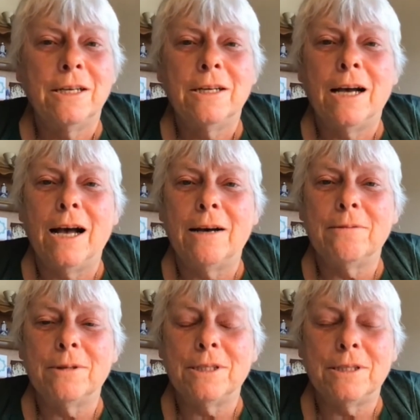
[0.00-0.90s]
uh,
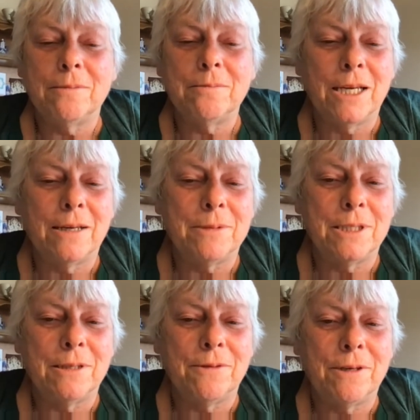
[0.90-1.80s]
which sometimes,
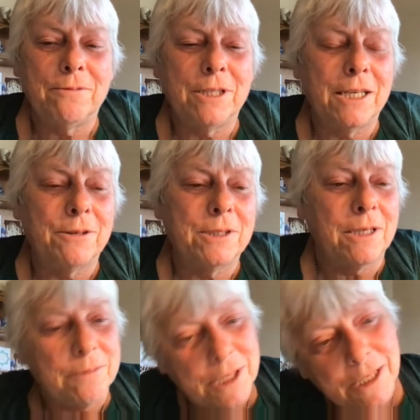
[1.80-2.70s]
if everything else
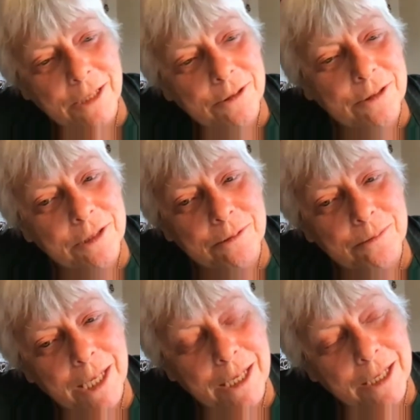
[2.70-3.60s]
comes together, you
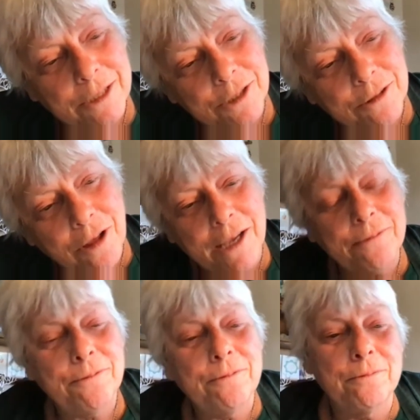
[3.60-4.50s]
may end your
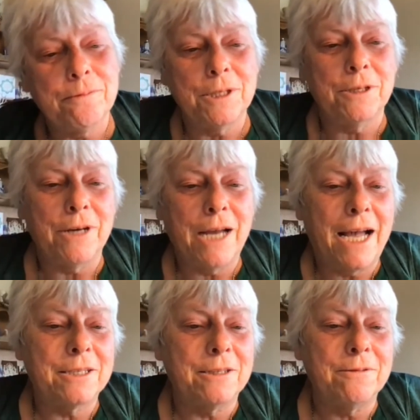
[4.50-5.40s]
life when they're
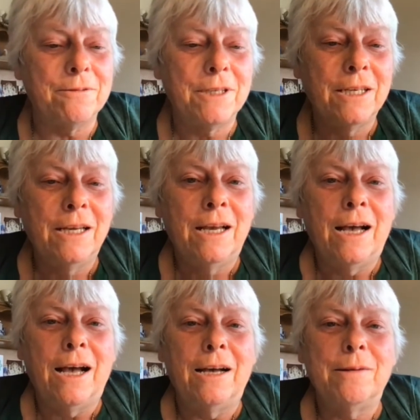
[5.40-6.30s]
active.
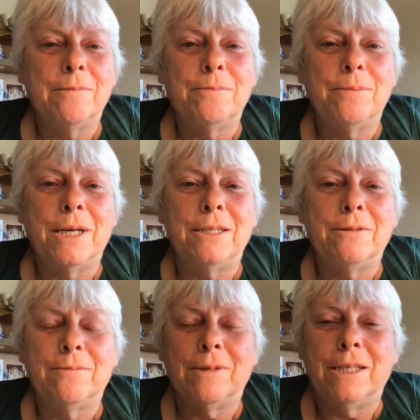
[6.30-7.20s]
Uh, but
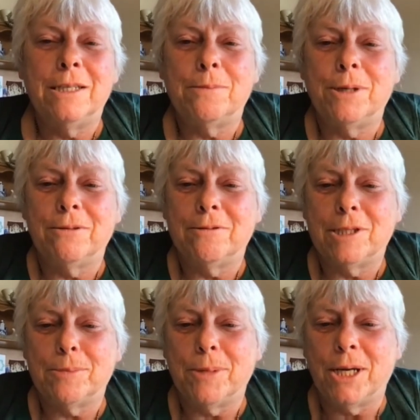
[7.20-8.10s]
he's apparently
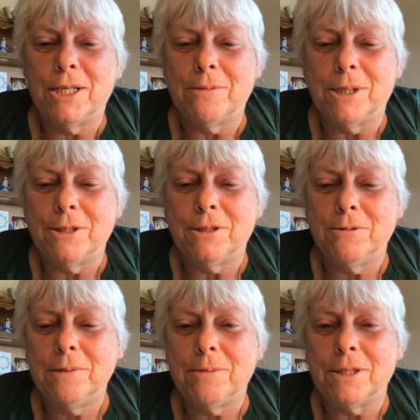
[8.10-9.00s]
responding well to
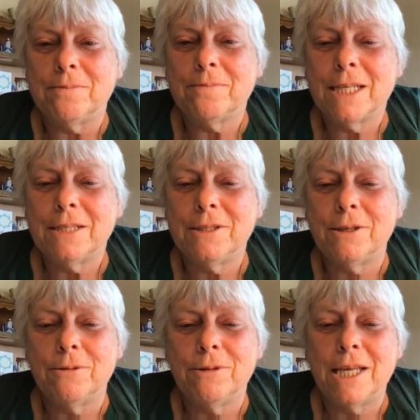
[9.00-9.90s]
treatment.
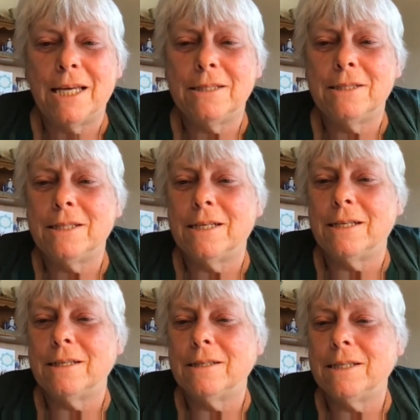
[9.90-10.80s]
So
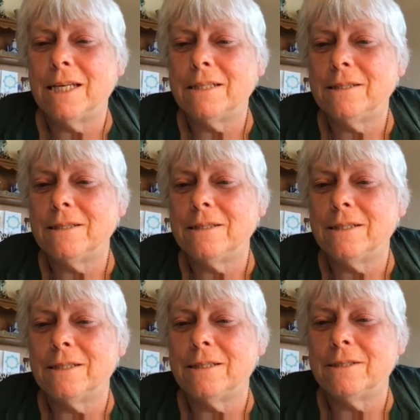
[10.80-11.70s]
that's uh,
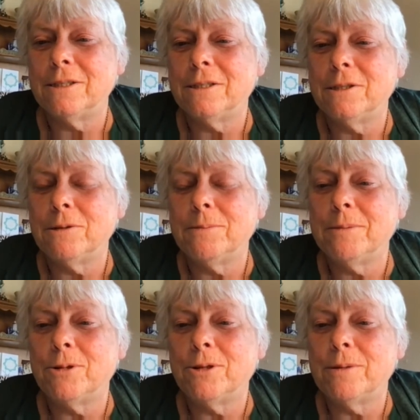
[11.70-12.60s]
that's uh, just a little
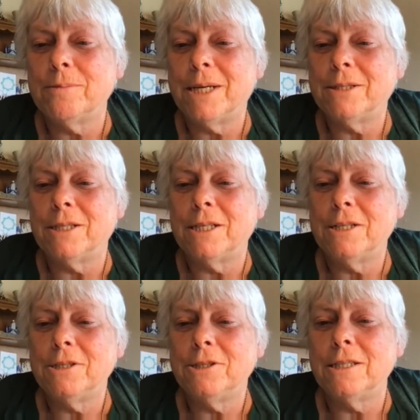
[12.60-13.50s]
bit more about the
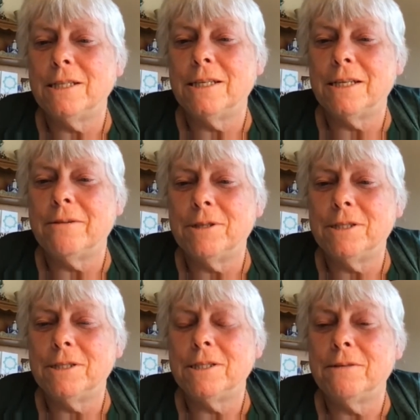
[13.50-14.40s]
dashas, and
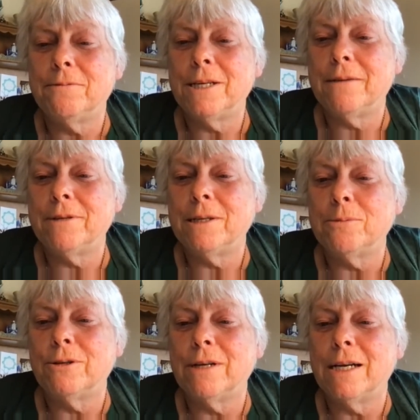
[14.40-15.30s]
I want to see if we have
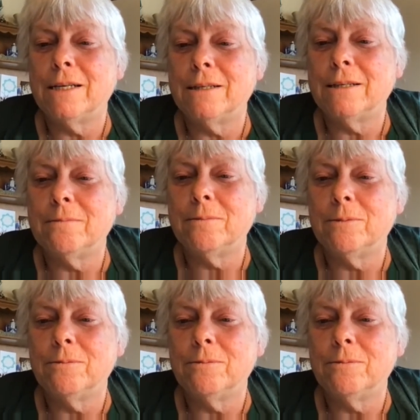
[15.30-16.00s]
any more uh,